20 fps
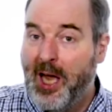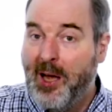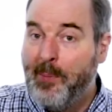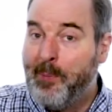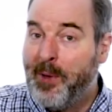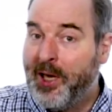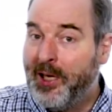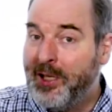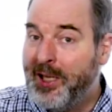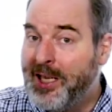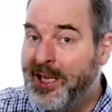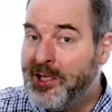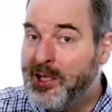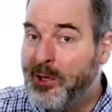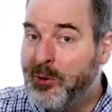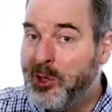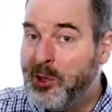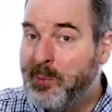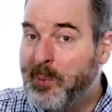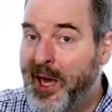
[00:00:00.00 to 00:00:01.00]
But unless
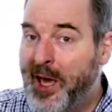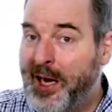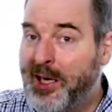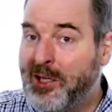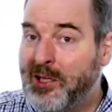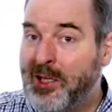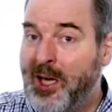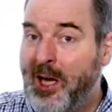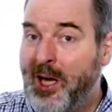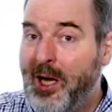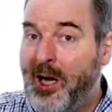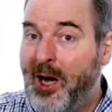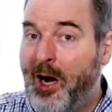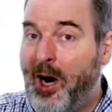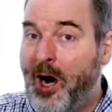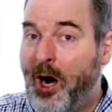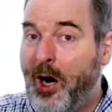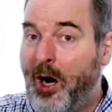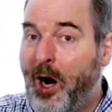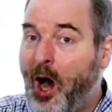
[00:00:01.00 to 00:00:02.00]
those specs
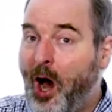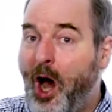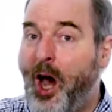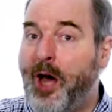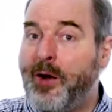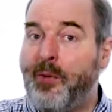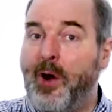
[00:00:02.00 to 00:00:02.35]
are hot